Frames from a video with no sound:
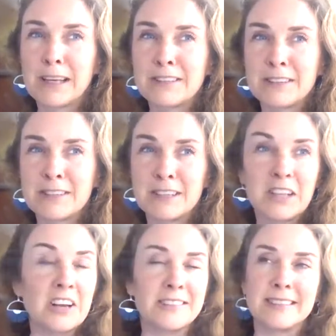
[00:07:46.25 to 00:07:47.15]
places
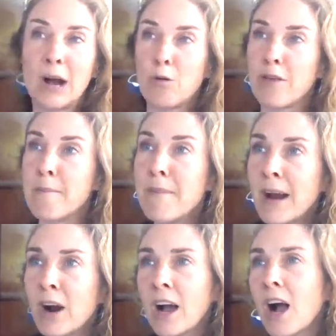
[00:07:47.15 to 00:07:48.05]
in like South
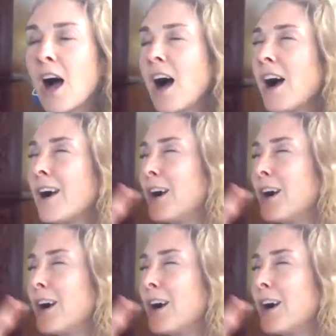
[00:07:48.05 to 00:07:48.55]
America